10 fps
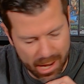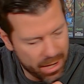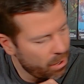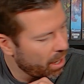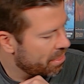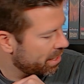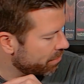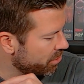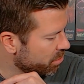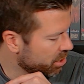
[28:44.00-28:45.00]
No, I think
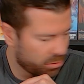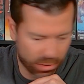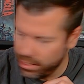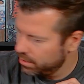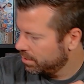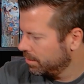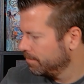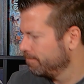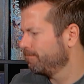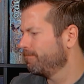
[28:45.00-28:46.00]
if you retreat,
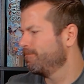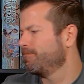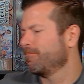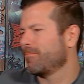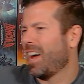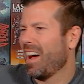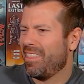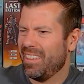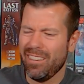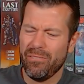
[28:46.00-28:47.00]

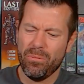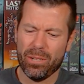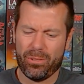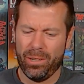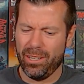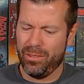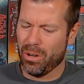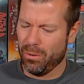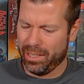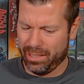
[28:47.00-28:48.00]
you
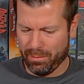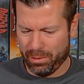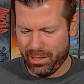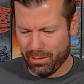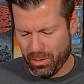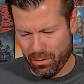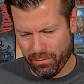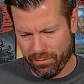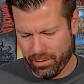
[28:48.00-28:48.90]
don't get to complete the move.